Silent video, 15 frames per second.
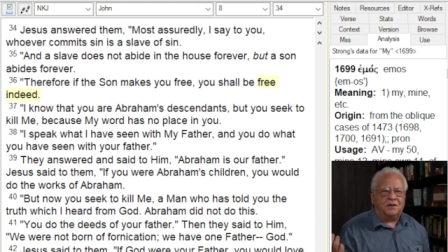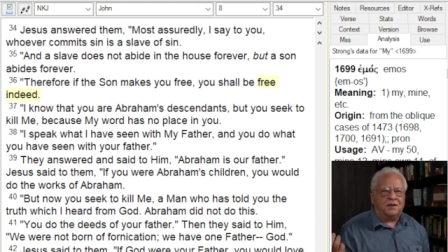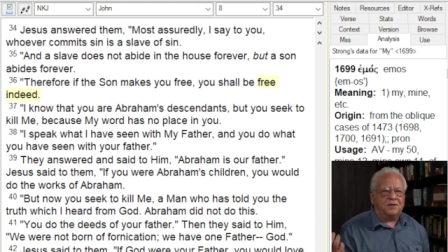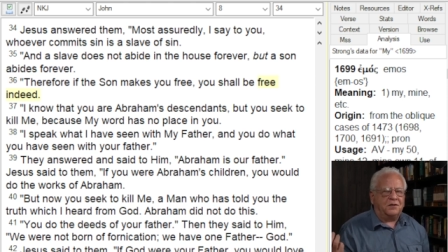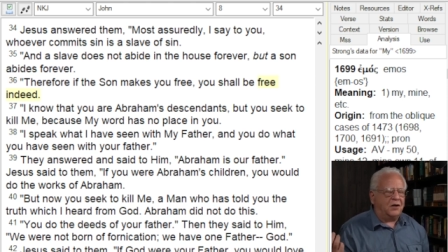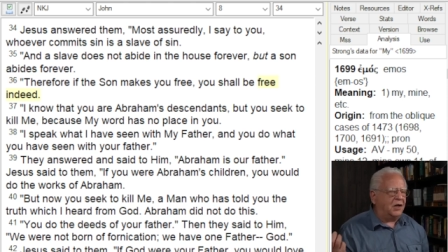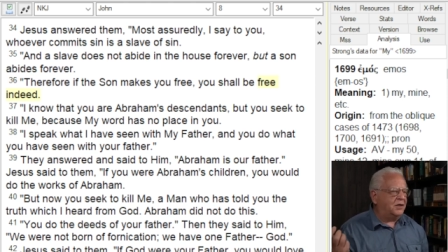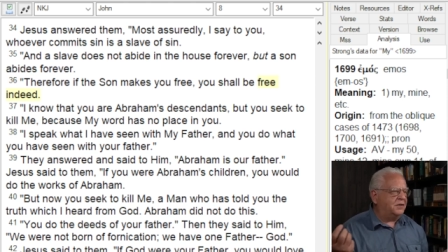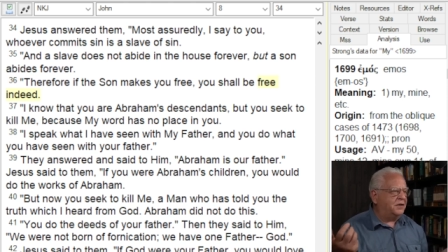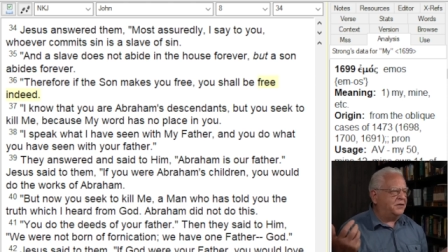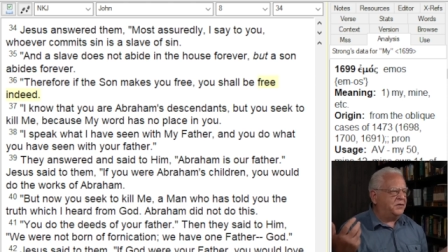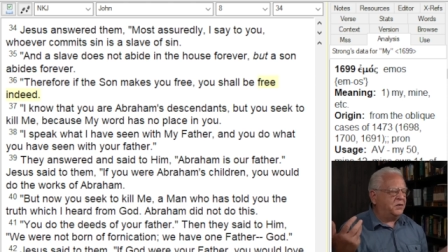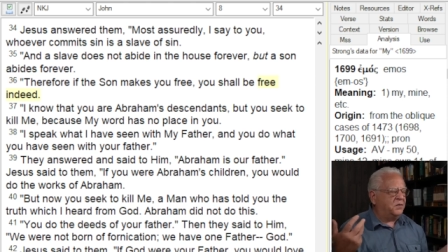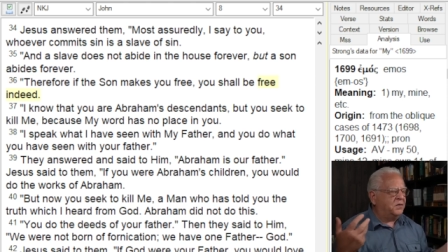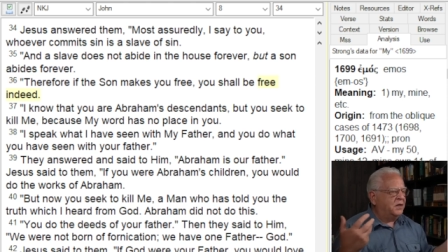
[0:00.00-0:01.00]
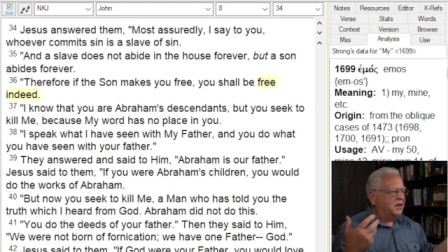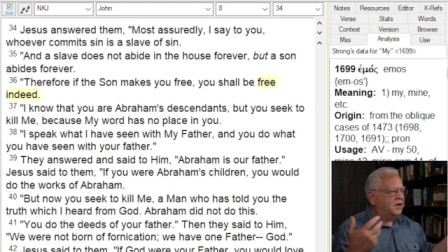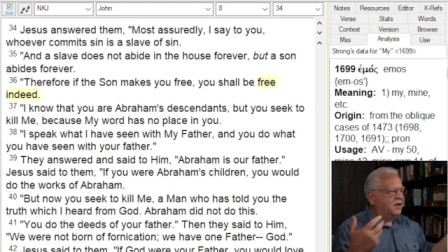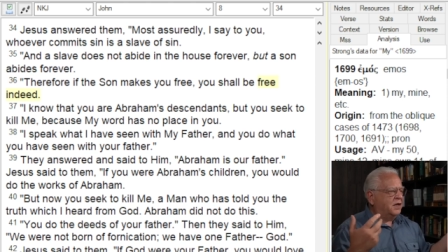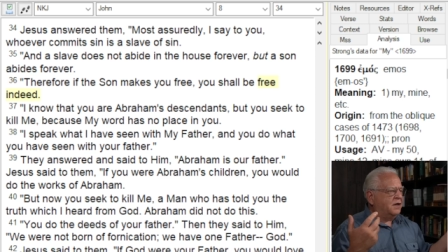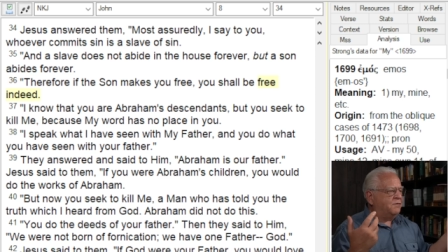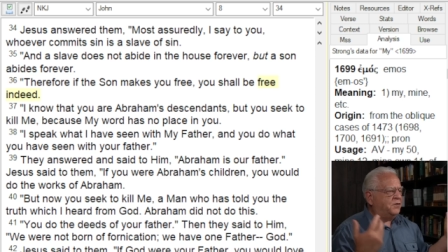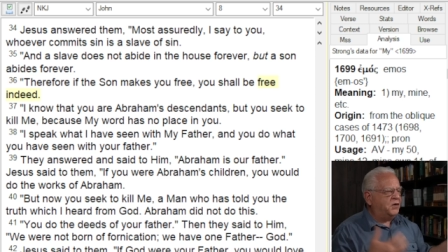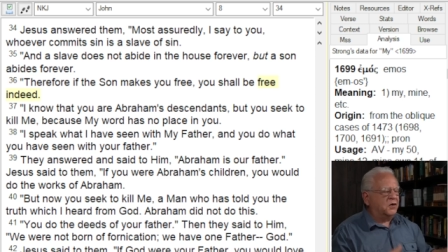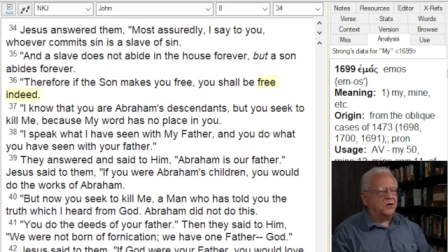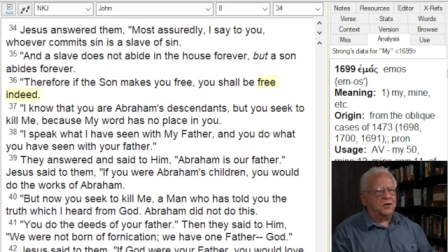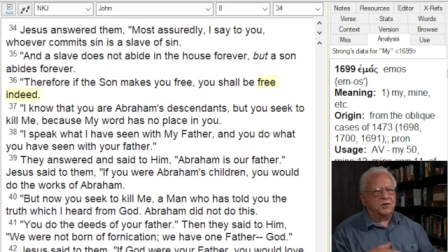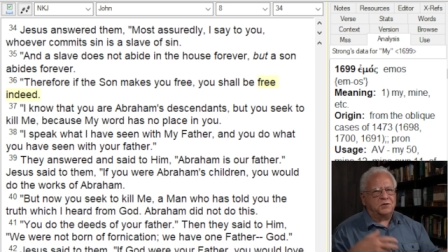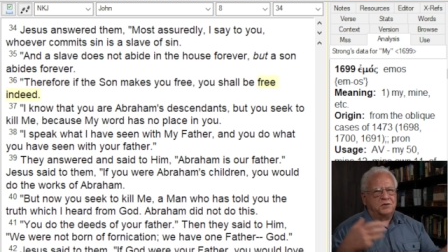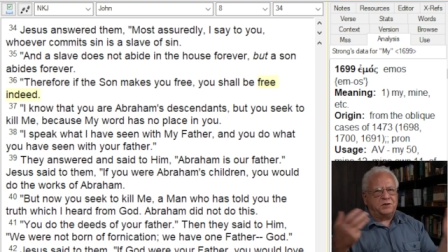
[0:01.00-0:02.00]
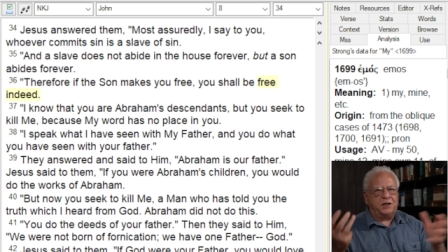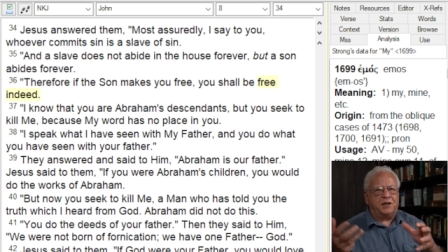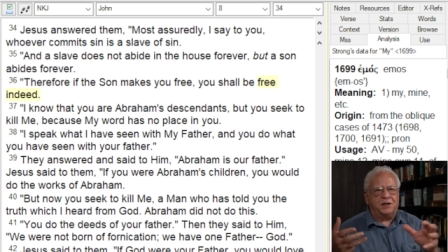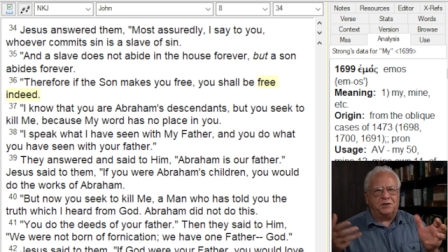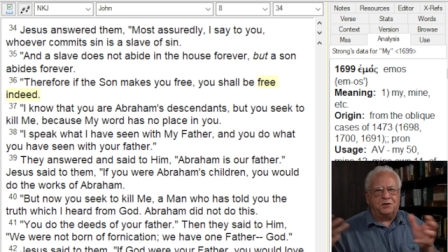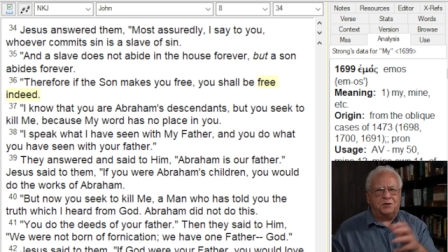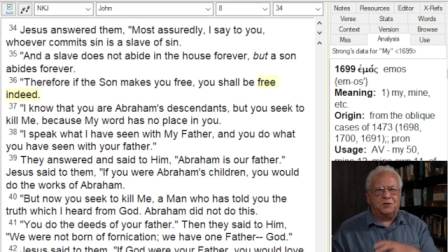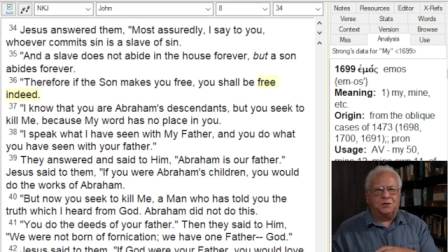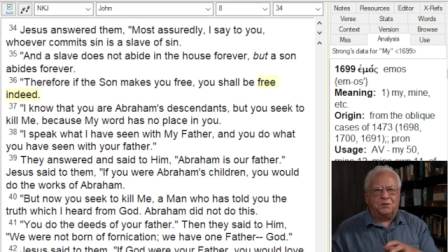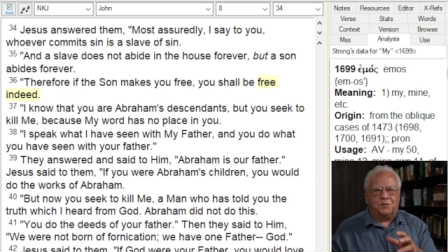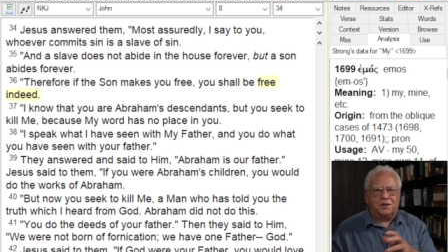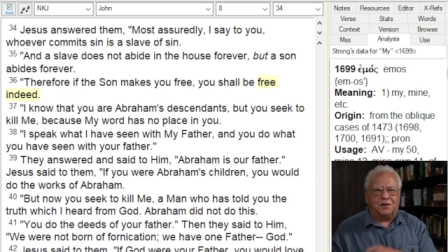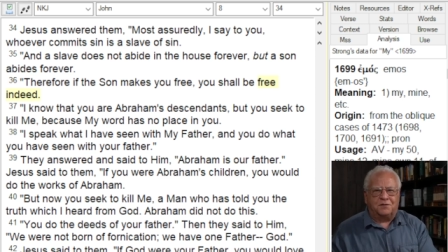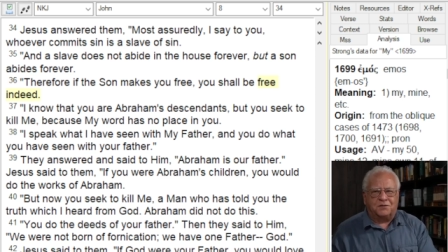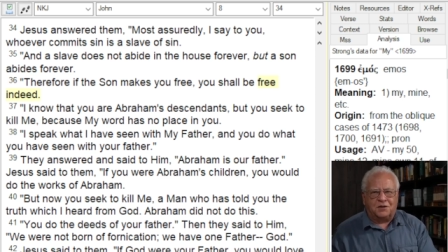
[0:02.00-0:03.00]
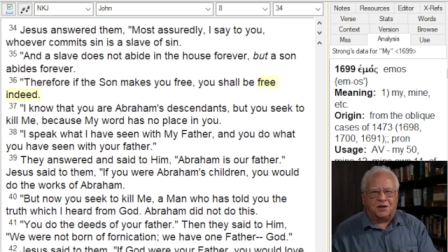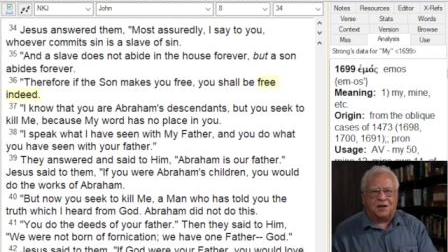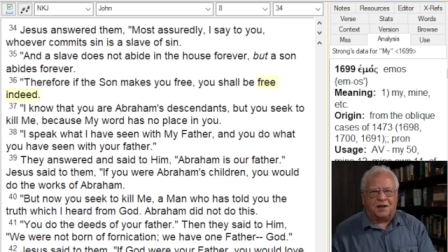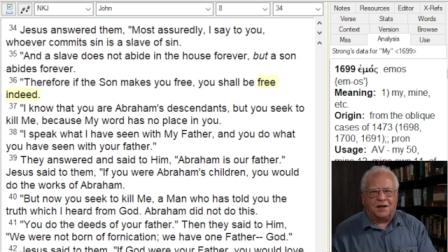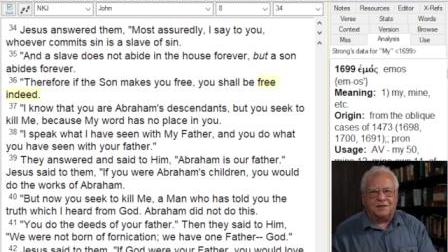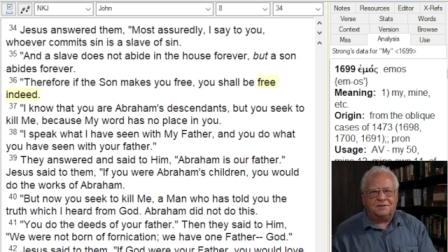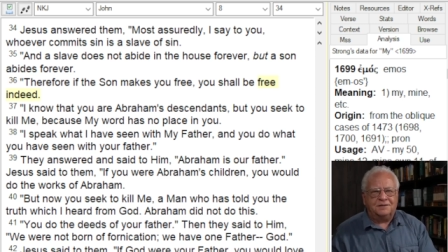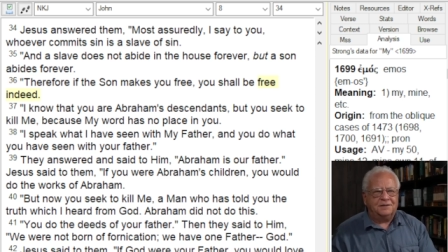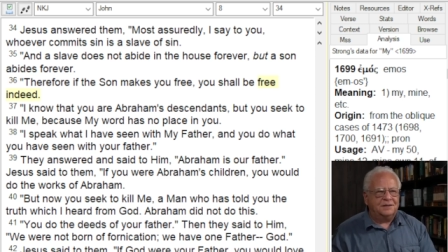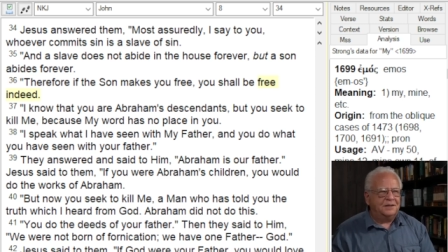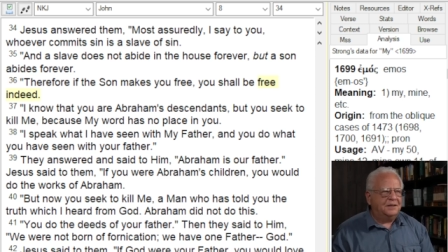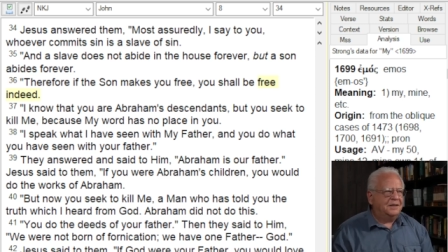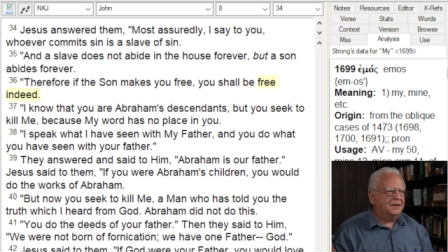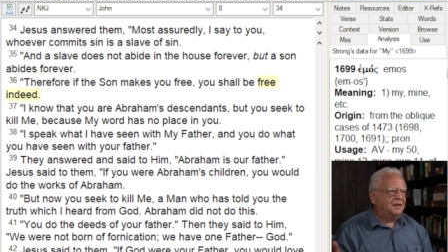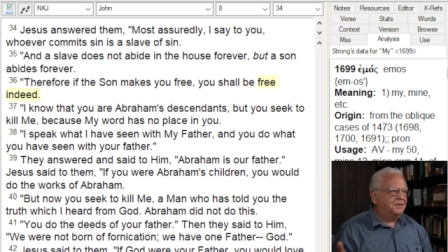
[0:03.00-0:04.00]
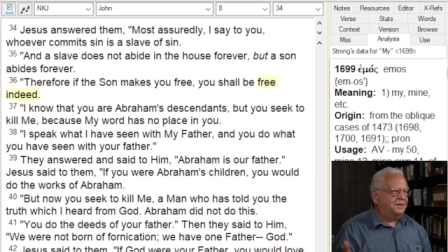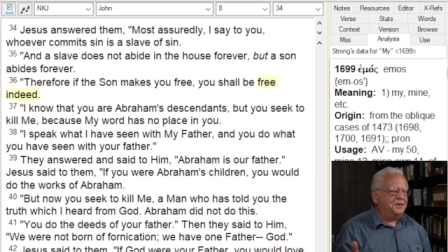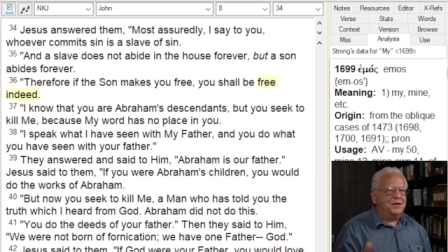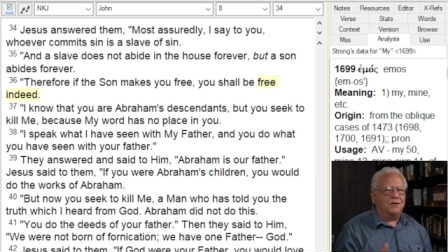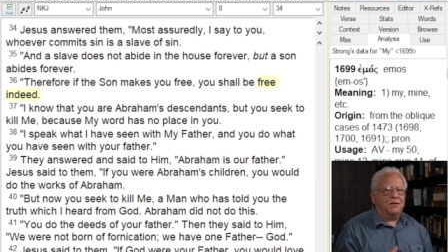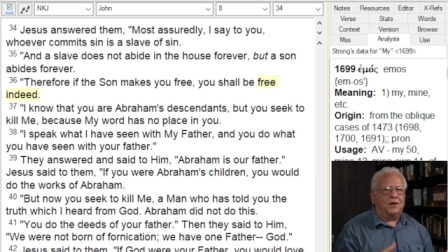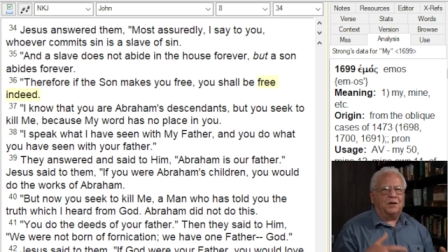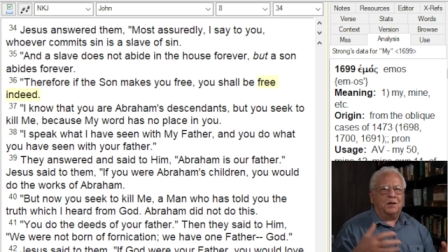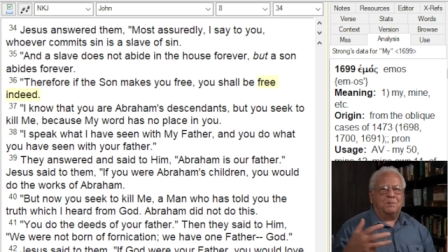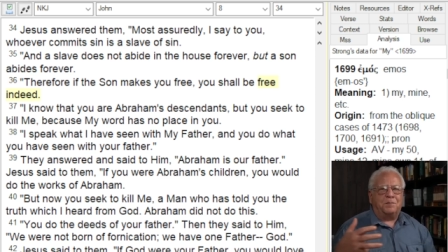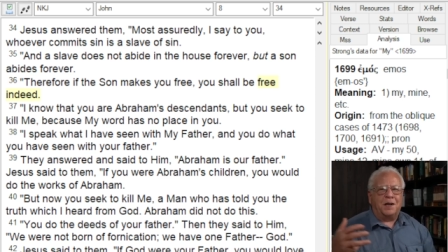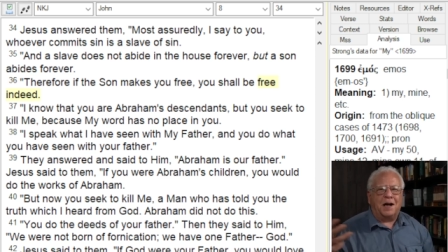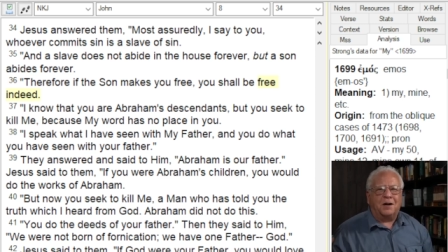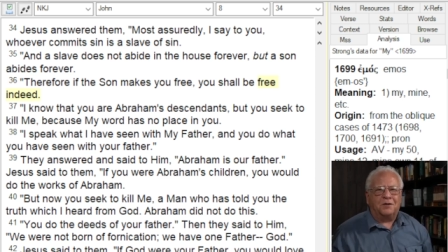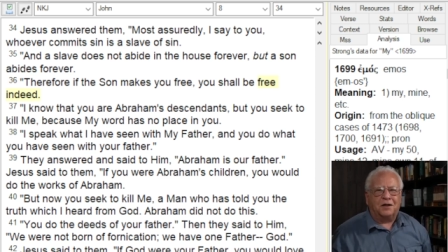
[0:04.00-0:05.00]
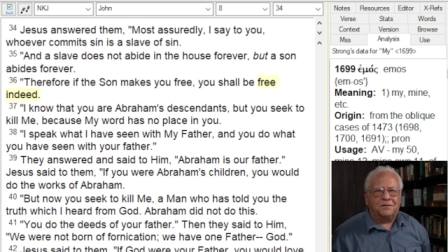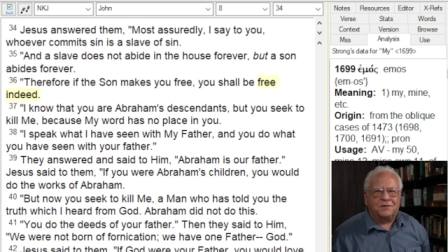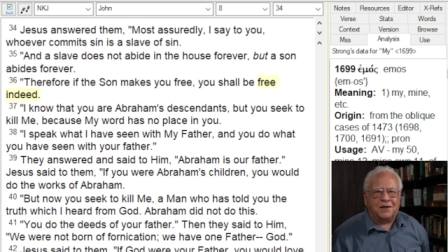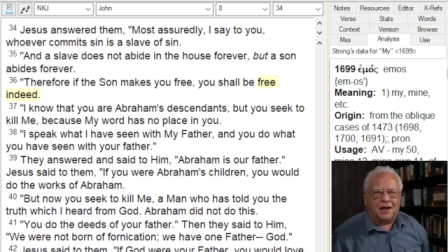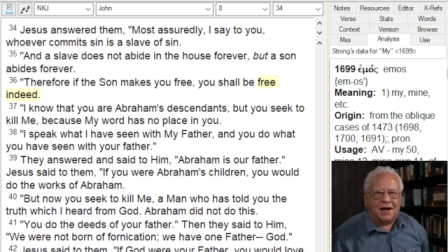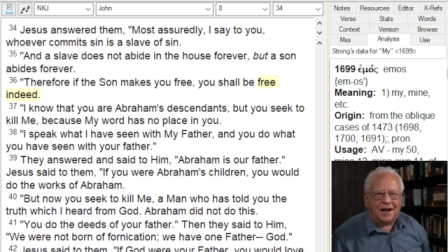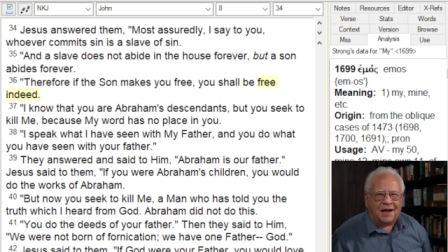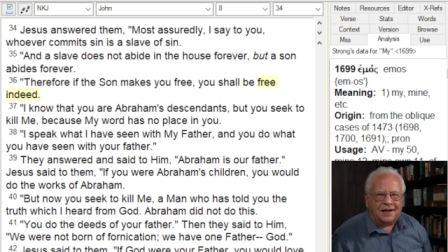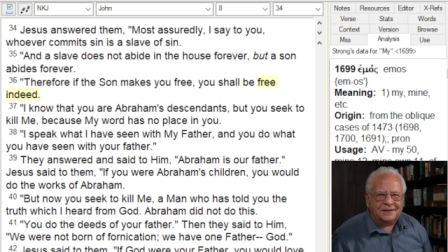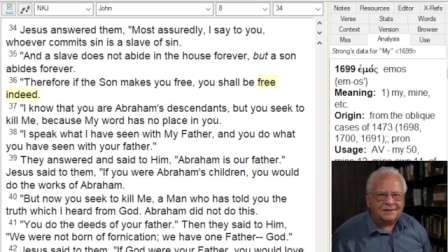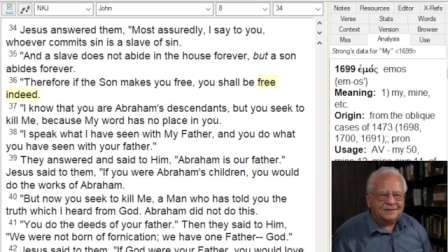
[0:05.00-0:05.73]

and God, and you and if you're seeking to do the will of God, then you have all the power of God.